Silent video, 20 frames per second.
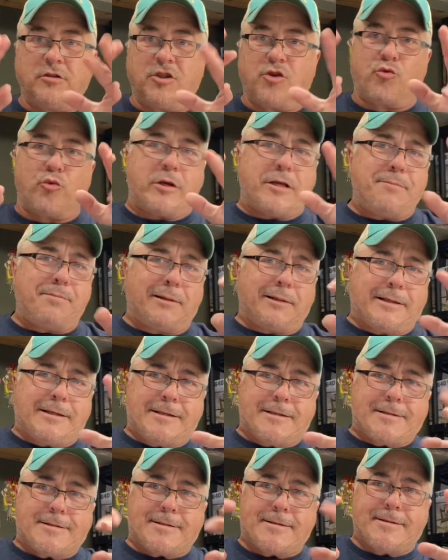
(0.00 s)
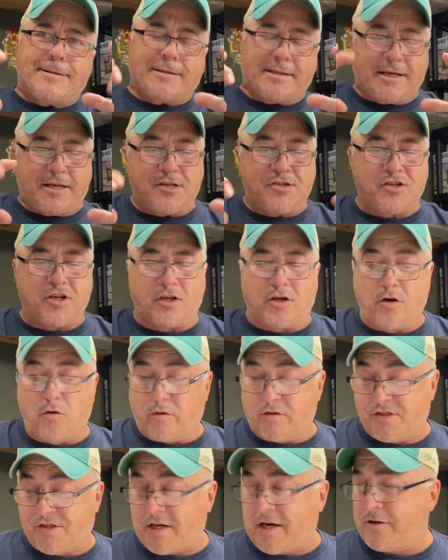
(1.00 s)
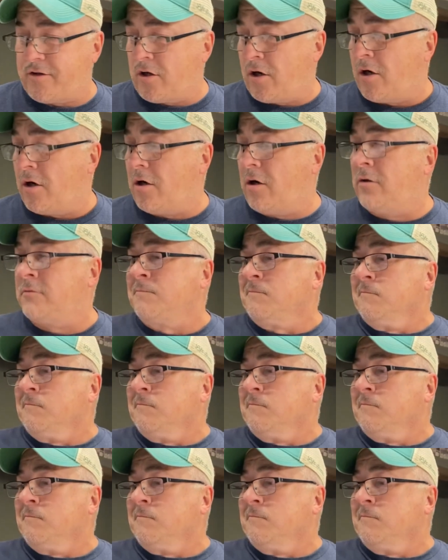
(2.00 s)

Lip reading: greeblies and things that go inside the hull,